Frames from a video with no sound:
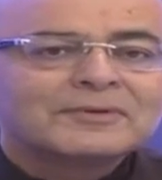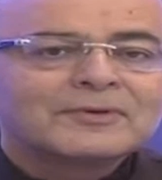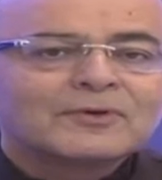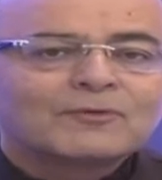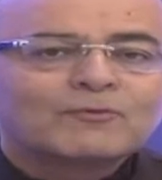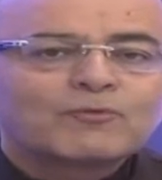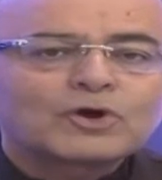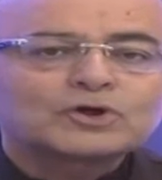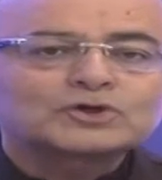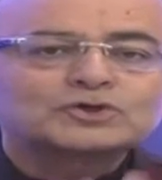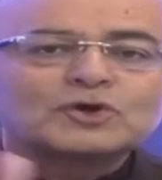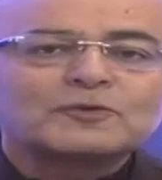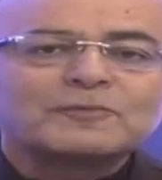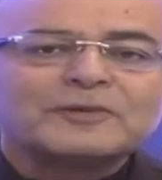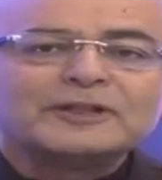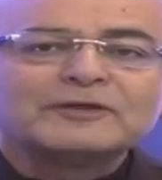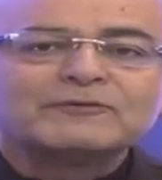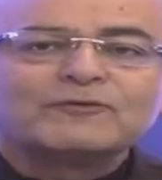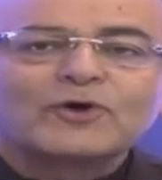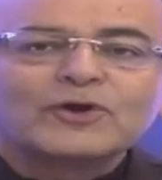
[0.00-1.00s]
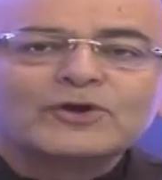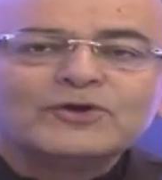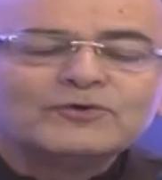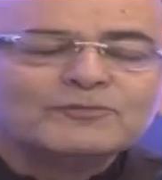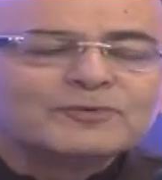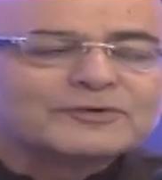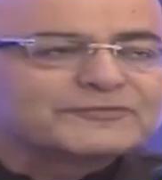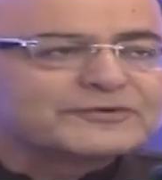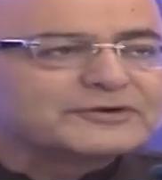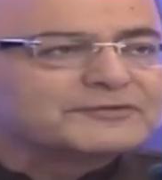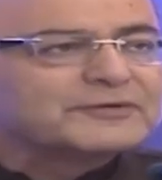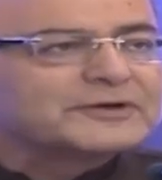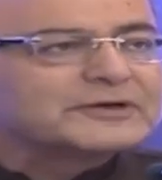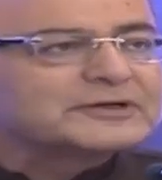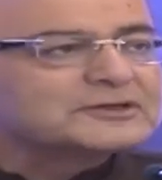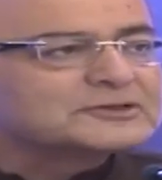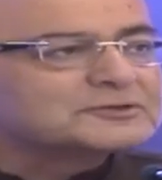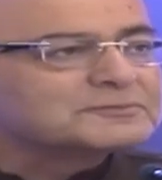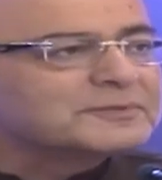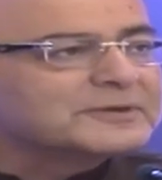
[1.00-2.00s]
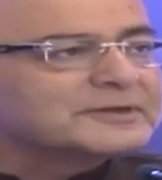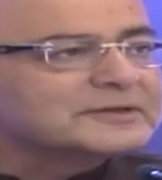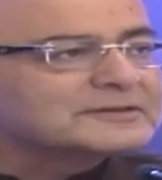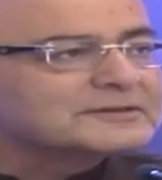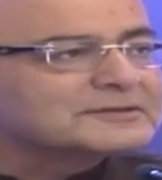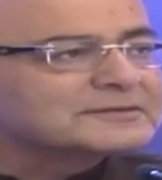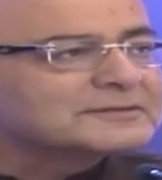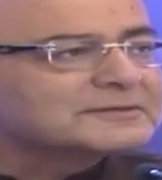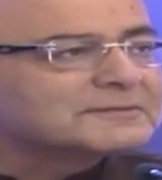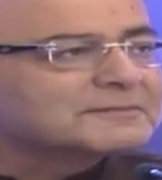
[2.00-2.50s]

what should be the volume of advertisements.